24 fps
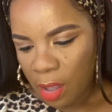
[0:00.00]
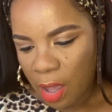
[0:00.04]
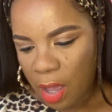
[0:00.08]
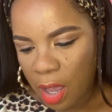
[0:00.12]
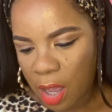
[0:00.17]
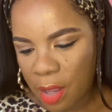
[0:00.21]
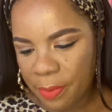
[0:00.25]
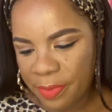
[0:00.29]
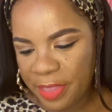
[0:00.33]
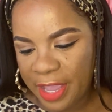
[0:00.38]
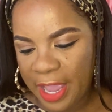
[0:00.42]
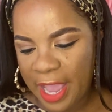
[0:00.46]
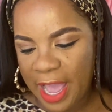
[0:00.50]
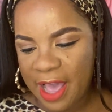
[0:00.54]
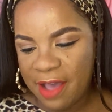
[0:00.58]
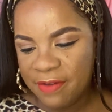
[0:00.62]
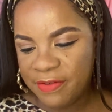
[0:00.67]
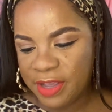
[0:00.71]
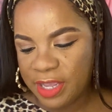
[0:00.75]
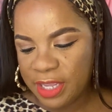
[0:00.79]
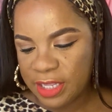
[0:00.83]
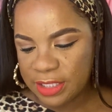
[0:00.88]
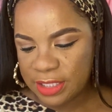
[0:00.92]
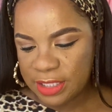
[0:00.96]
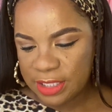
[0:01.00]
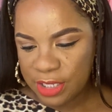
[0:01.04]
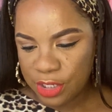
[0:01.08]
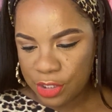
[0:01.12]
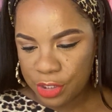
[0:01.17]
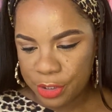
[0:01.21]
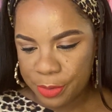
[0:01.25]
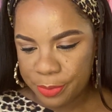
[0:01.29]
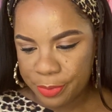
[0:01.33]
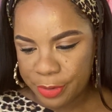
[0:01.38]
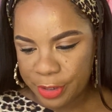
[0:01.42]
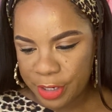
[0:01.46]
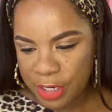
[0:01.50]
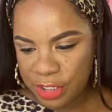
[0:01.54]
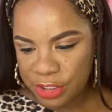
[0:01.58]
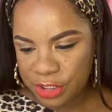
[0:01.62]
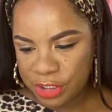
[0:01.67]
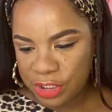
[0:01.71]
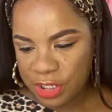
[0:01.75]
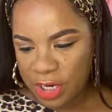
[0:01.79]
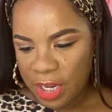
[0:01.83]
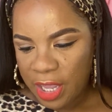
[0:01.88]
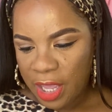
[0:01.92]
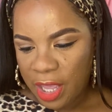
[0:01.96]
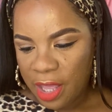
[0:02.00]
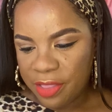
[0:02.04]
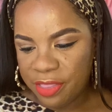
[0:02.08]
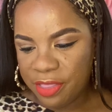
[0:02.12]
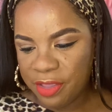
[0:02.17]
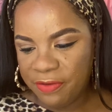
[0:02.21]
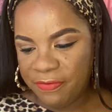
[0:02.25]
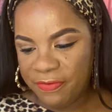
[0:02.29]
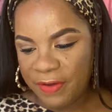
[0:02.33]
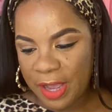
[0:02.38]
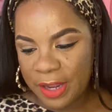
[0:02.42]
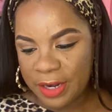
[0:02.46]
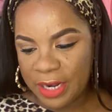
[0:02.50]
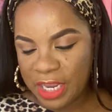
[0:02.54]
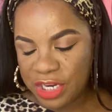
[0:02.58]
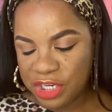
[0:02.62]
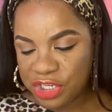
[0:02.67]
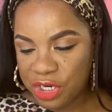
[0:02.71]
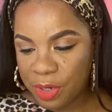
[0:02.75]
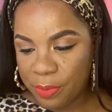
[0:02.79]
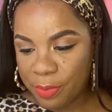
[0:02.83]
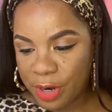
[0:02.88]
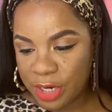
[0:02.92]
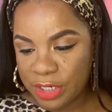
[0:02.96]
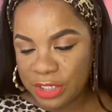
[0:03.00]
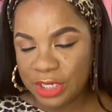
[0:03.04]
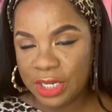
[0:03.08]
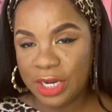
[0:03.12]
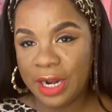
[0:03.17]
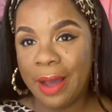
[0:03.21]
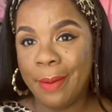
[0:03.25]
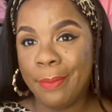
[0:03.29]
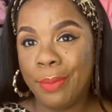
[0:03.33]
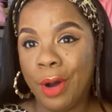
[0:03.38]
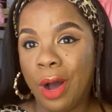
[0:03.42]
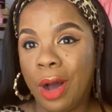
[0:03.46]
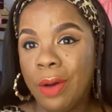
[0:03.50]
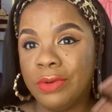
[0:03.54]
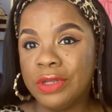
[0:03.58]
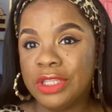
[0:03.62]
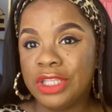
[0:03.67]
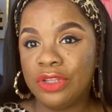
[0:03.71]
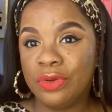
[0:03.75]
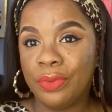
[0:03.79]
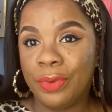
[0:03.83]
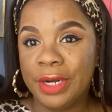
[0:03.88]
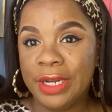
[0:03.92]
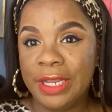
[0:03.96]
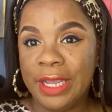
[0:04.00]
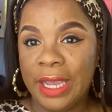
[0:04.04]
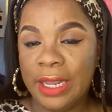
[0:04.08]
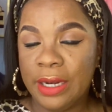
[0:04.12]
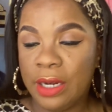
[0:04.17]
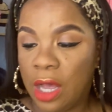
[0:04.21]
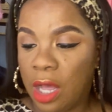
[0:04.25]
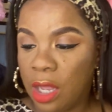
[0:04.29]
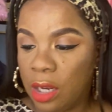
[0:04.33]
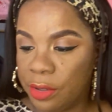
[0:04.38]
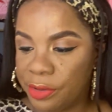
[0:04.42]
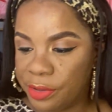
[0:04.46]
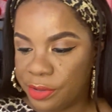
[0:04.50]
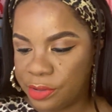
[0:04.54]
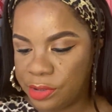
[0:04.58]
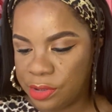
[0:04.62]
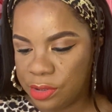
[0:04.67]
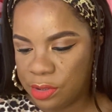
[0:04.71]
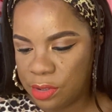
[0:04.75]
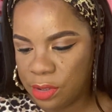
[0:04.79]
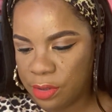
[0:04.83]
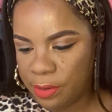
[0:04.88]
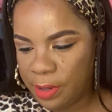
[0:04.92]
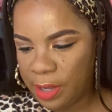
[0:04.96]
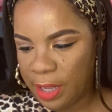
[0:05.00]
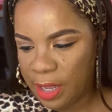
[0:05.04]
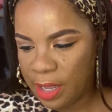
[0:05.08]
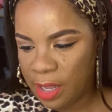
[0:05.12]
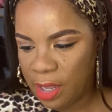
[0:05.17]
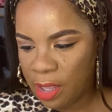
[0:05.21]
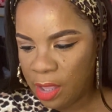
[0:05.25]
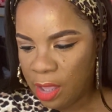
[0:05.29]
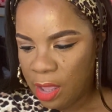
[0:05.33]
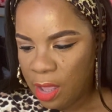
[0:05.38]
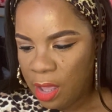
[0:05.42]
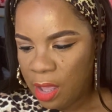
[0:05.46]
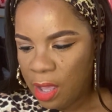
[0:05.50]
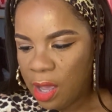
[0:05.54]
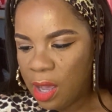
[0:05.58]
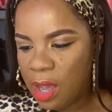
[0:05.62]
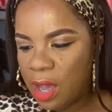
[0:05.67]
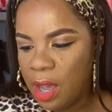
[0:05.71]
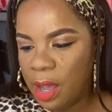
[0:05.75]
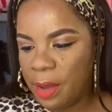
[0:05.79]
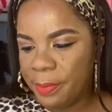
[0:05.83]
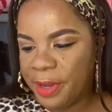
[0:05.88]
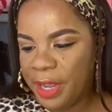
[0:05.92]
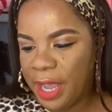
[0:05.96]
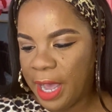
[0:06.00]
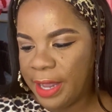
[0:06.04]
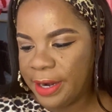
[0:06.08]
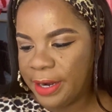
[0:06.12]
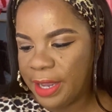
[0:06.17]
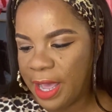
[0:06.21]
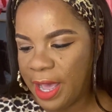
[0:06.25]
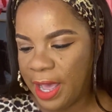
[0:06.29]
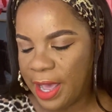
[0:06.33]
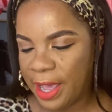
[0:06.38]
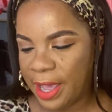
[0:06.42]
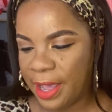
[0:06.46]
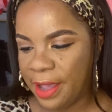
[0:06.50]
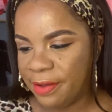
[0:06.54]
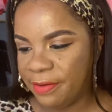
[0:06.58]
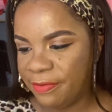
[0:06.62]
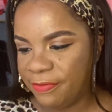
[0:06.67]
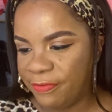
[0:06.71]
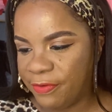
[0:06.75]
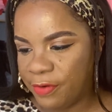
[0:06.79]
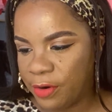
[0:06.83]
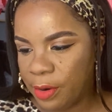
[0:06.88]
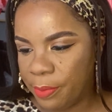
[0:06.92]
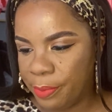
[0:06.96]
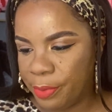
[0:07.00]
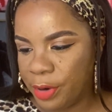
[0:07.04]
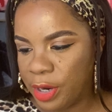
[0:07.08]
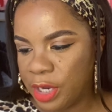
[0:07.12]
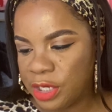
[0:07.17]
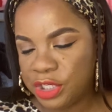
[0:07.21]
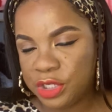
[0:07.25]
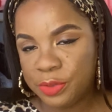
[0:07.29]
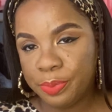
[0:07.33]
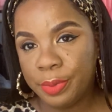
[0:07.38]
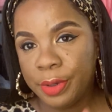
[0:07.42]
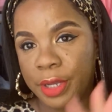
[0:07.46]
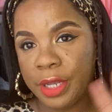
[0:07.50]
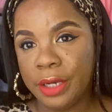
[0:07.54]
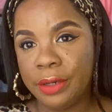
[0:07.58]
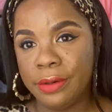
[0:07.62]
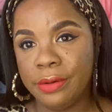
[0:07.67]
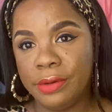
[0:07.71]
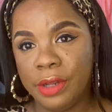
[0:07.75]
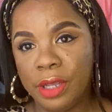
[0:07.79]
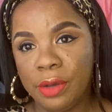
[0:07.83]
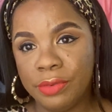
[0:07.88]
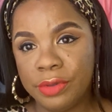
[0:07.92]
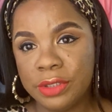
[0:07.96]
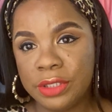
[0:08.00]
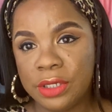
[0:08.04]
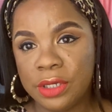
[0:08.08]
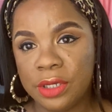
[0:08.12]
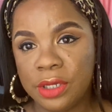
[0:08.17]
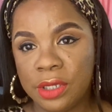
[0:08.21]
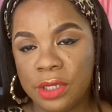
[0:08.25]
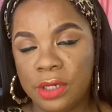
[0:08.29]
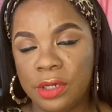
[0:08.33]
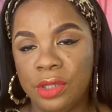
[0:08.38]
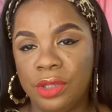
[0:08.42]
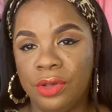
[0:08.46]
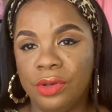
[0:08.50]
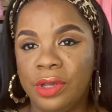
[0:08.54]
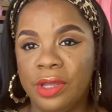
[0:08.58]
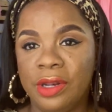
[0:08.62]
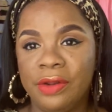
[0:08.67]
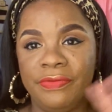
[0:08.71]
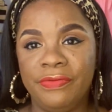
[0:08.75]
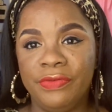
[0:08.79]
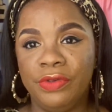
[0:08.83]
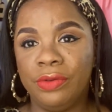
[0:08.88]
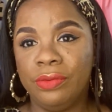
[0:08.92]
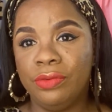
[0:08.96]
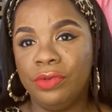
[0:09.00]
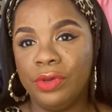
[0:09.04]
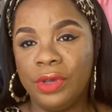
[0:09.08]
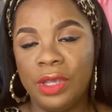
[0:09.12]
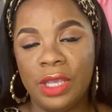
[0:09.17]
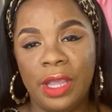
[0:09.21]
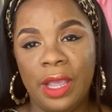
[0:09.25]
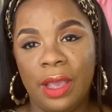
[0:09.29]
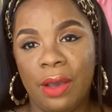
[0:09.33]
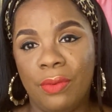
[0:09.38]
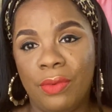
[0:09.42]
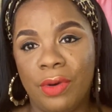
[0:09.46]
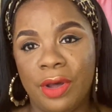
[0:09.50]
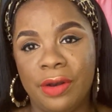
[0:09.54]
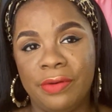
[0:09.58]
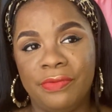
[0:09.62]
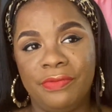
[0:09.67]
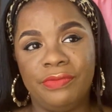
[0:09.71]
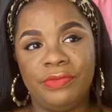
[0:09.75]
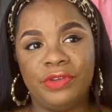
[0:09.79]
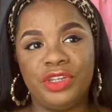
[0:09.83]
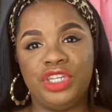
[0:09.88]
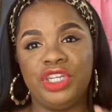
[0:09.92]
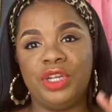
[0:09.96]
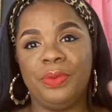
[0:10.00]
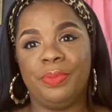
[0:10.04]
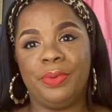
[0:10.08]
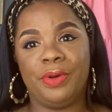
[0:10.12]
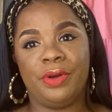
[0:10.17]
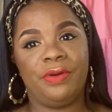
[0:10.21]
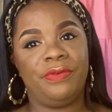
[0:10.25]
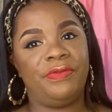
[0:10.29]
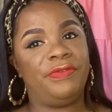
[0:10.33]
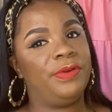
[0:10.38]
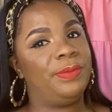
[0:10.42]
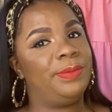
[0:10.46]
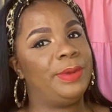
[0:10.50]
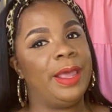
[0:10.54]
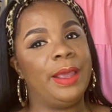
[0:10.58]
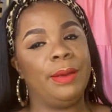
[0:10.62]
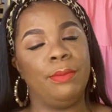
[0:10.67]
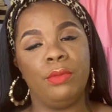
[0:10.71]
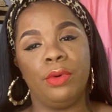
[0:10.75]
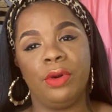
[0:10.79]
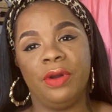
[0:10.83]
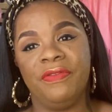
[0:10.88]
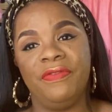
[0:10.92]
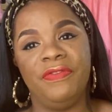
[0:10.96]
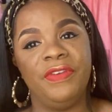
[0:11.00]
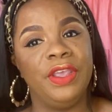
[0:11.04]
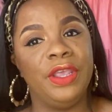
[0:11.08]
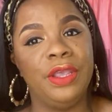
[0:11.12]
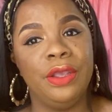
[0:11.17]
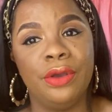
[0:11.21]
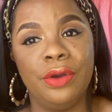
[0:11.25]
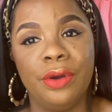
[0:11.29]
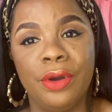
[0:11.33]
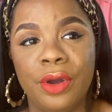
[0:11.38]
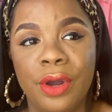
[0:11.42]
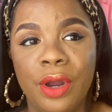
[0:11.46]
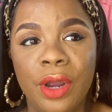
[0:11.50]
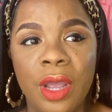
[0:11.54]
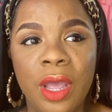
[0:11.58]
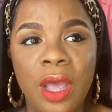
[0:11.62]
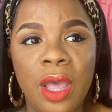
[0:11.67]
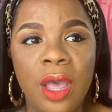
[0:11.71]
They have a concealer brush. The foundation brush that I bought was $28, okay? Kind of high for a brush, but it was good. You could get one cheaper from like Morphe or